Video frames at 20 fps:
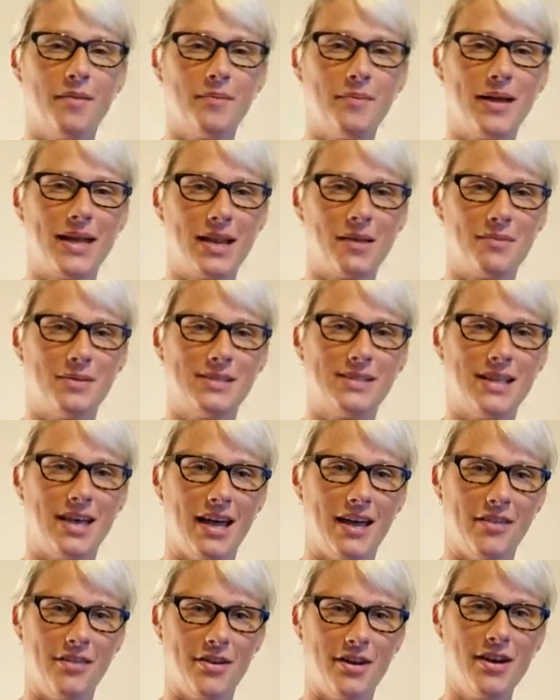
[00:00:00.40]
My name is
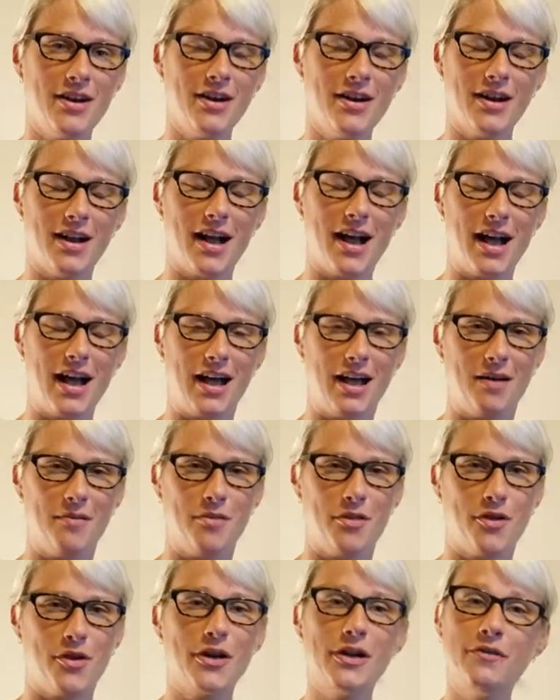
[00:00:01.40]
Heather. I'm
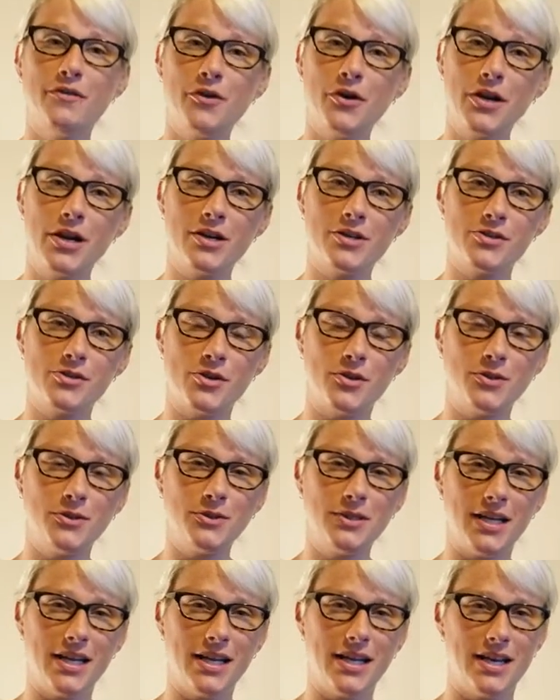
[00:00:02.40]
34 years
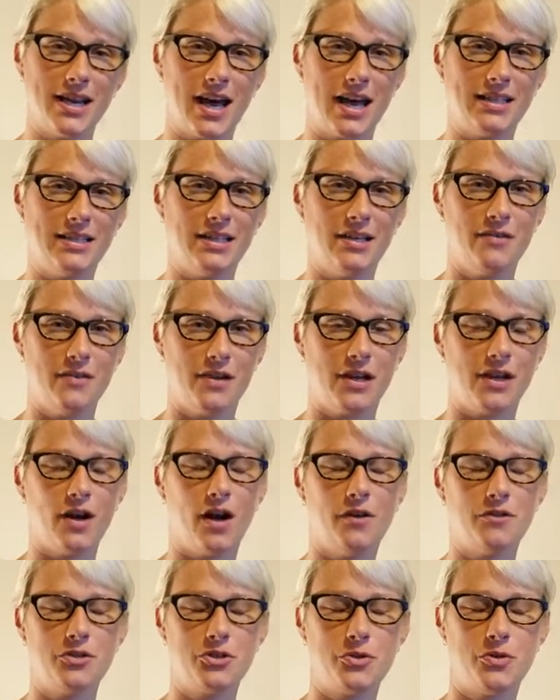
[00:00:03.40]
old and I live in
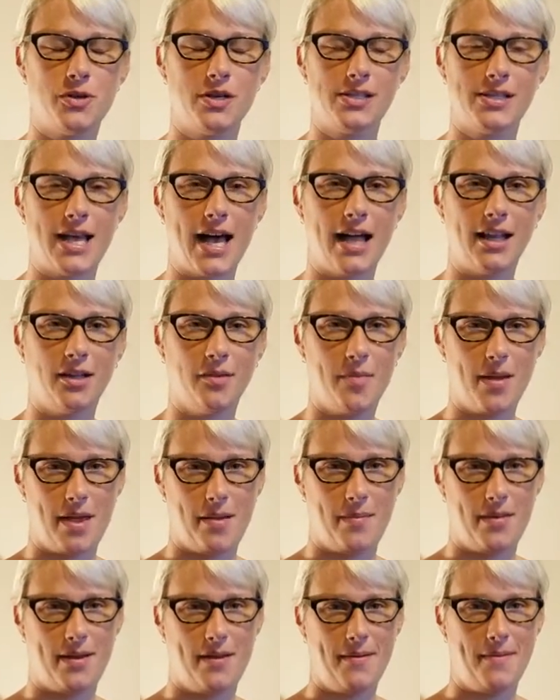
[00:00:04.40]
Gulf Shores,
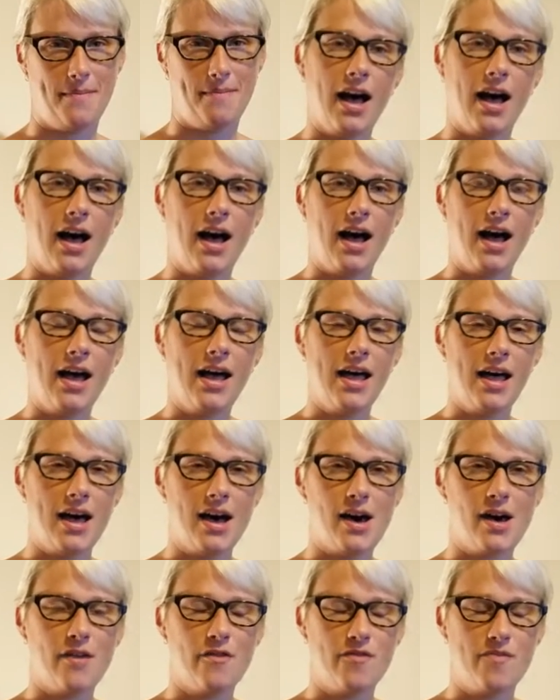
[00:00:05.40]
Alabama. I
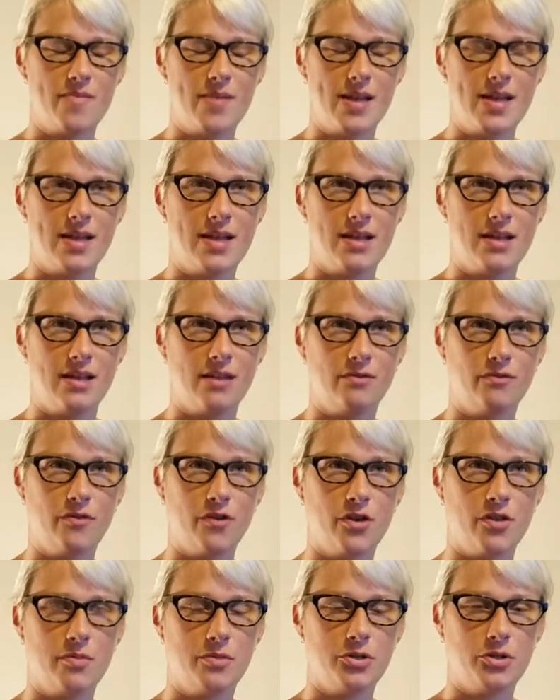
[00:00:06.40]
have been,
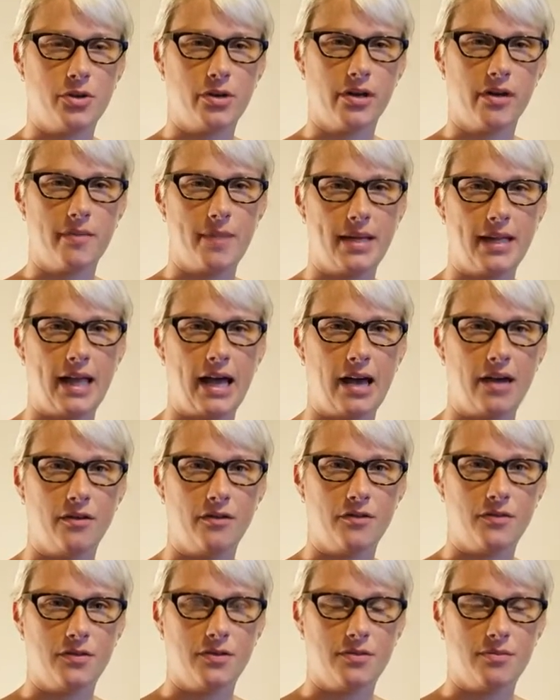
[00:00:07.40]
for the majority of my
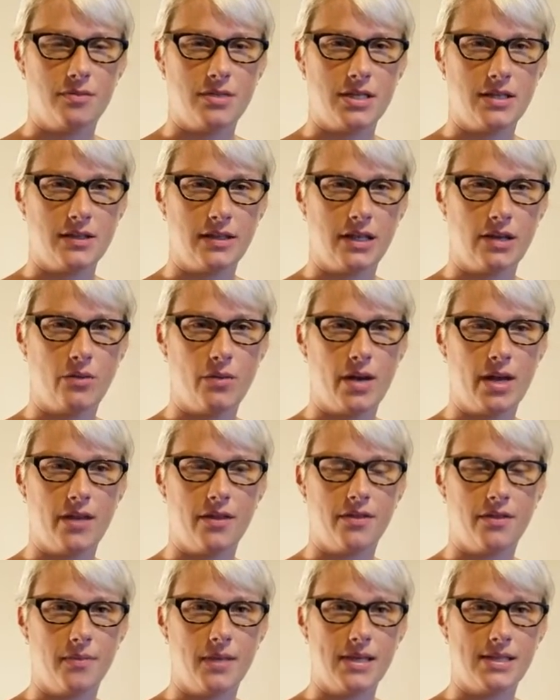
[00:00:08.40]
life, dealing
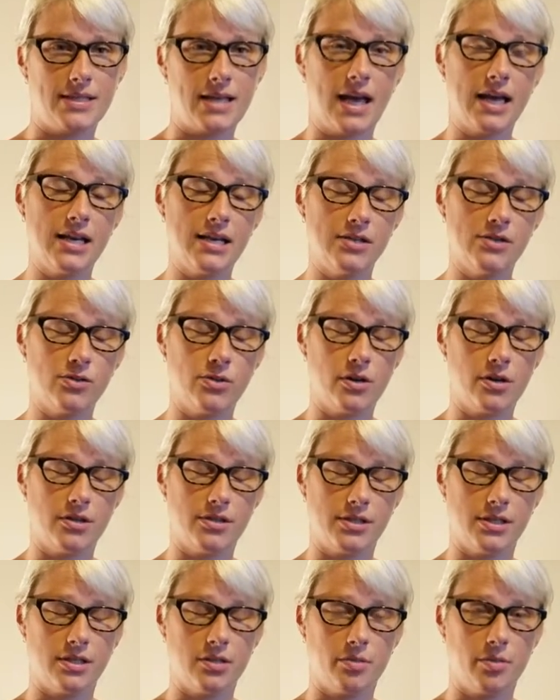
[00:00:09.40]
with anxiety
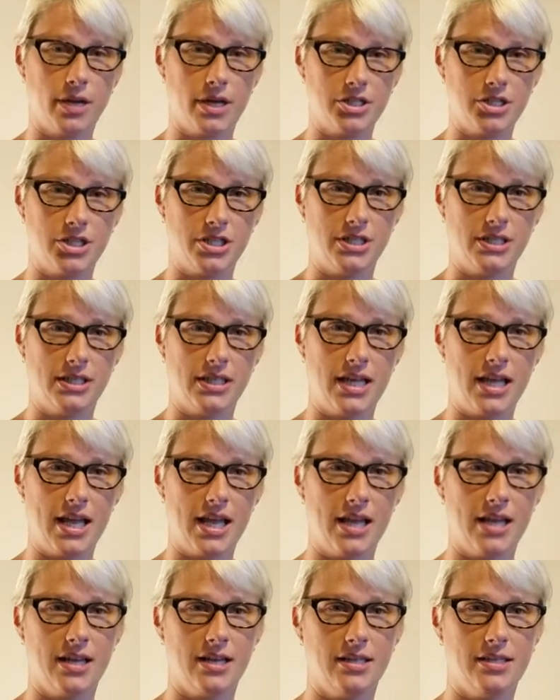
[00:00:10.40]
disorders and depression,
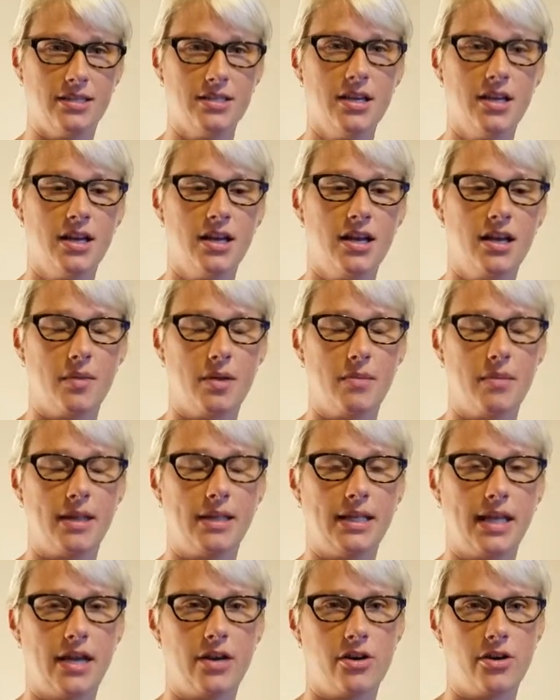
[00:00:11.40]
and in my
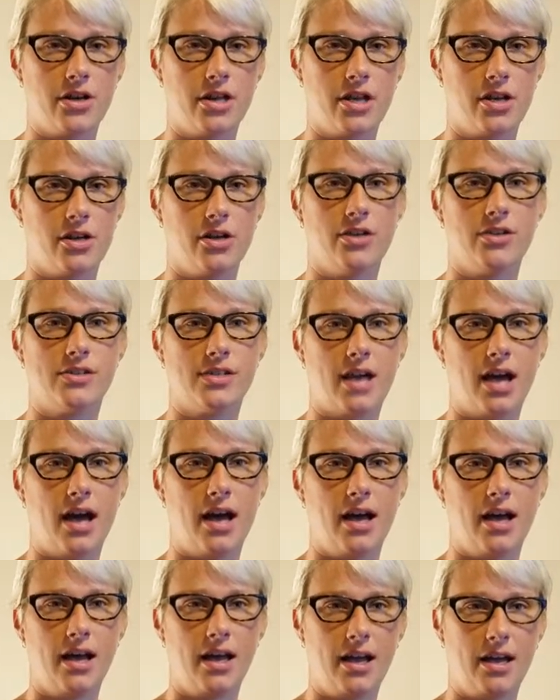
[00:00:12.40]
later years
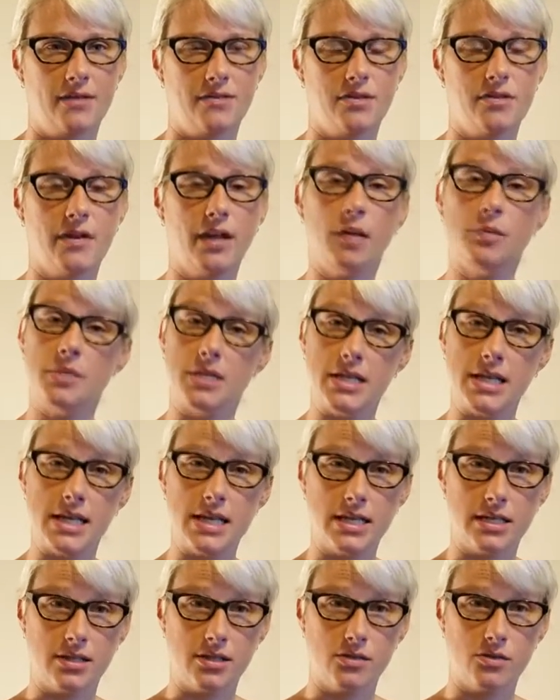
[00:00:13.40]
I had developed an
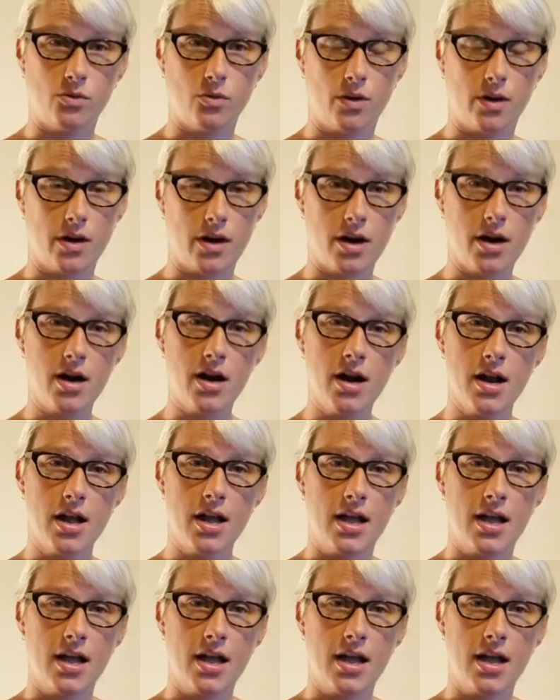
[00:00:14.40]
eating disorder.